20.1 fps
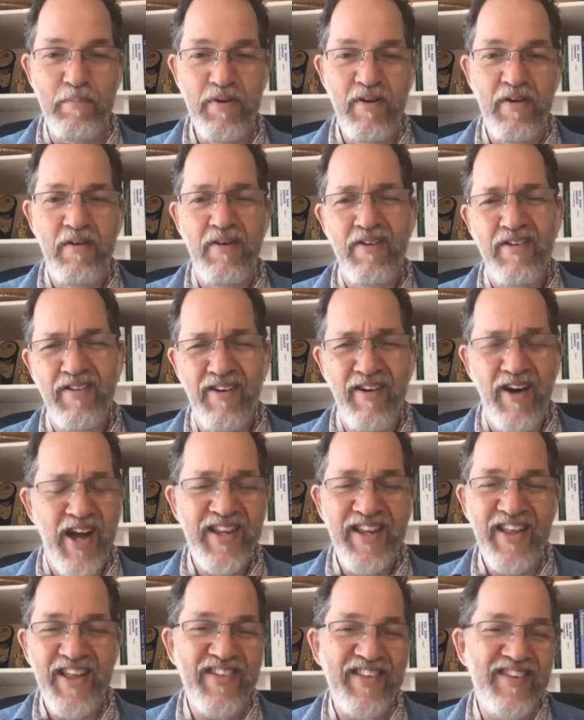you can
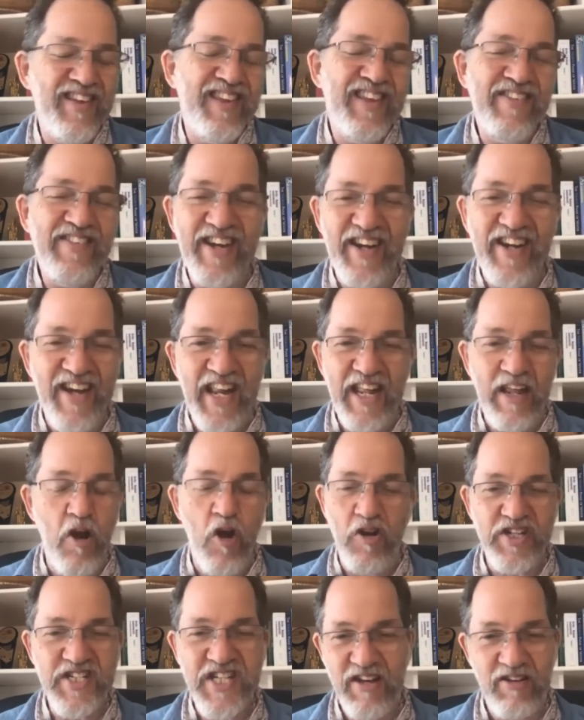get it in any
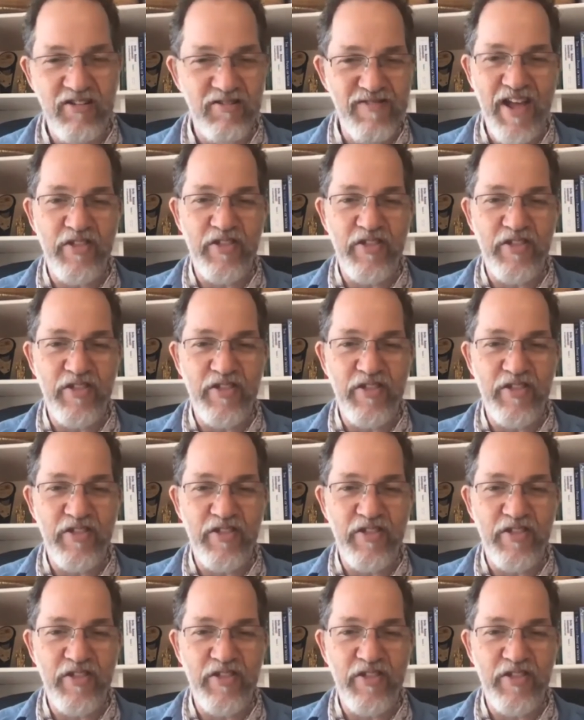hotel around